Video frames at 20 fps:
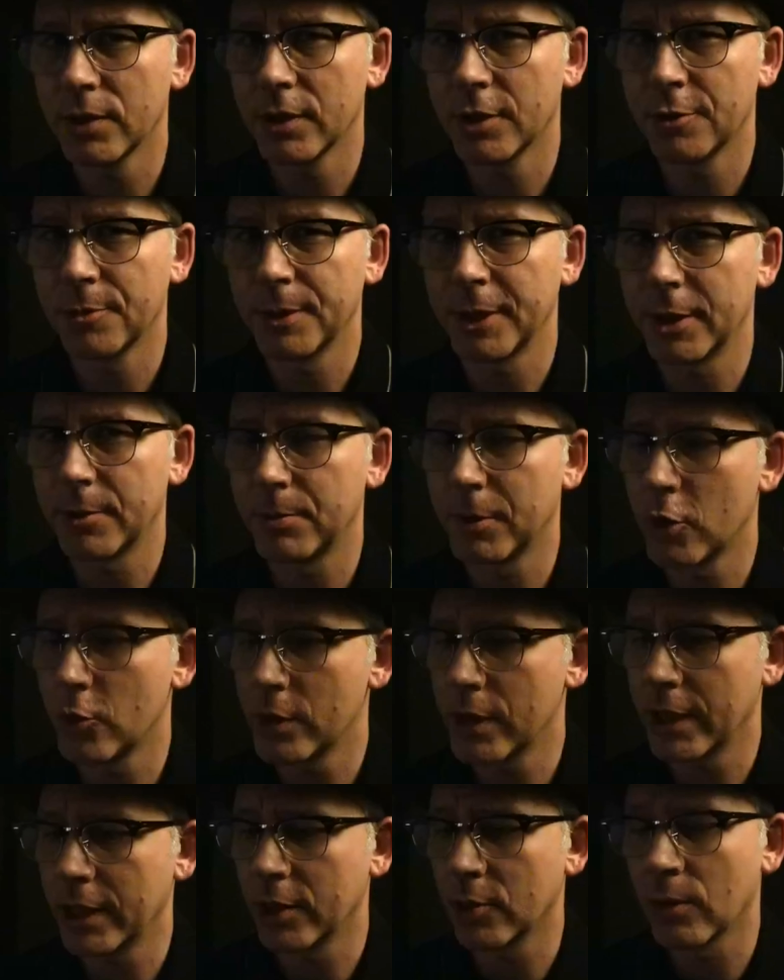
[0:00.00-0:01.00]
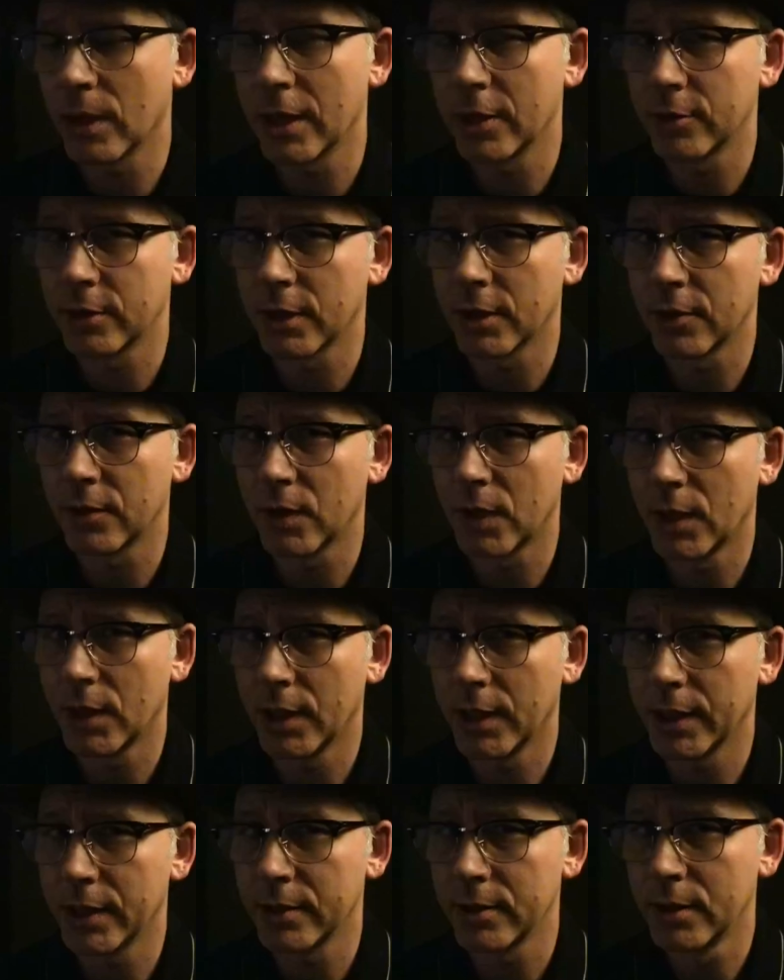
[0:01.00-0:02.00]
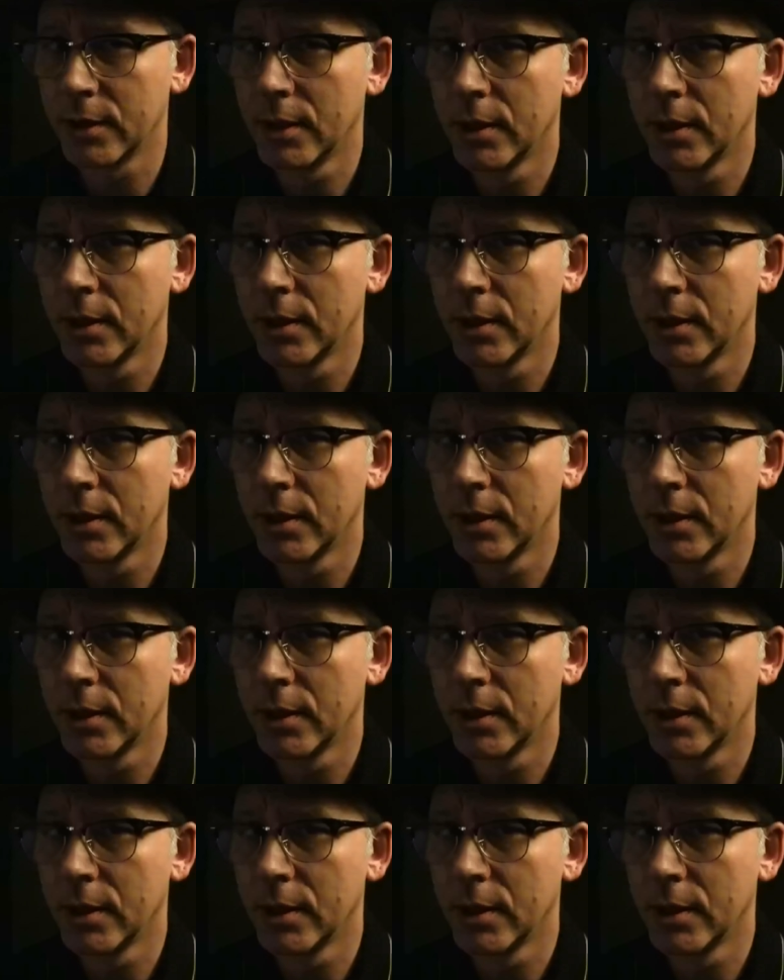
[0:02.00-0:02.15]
little bit of poking around online.